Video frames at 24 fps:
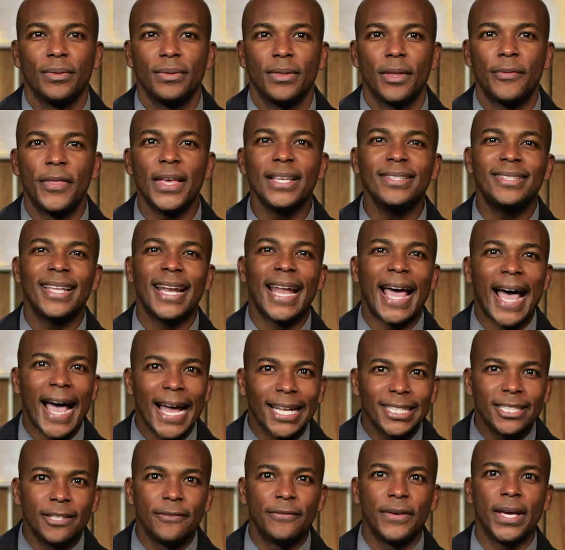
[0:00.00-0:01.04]
The things that
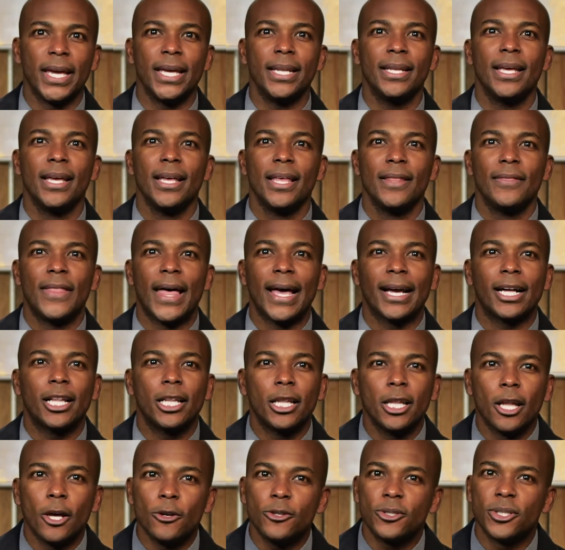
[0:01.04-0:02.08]
activate that
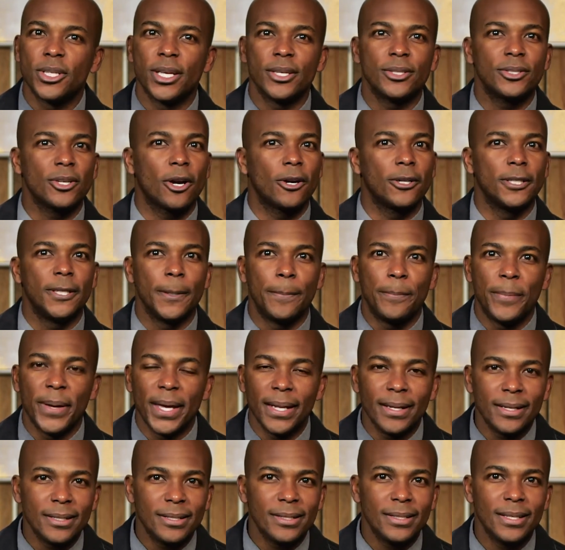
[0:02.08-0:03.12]
closeness are
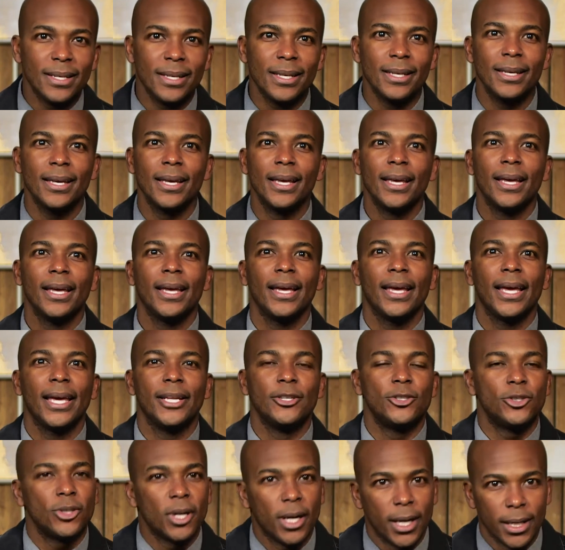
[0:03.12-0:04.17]
dependency
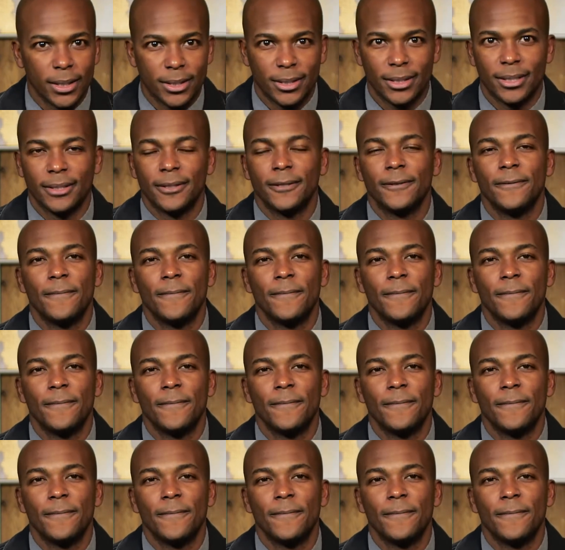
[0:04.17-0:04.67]
and trust.